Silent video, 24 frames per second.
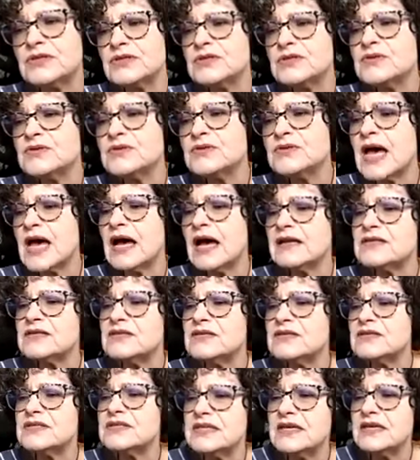do that, to
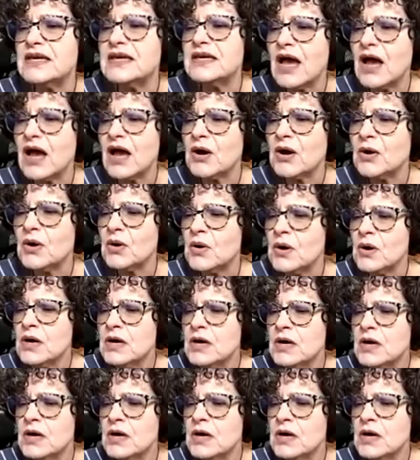see how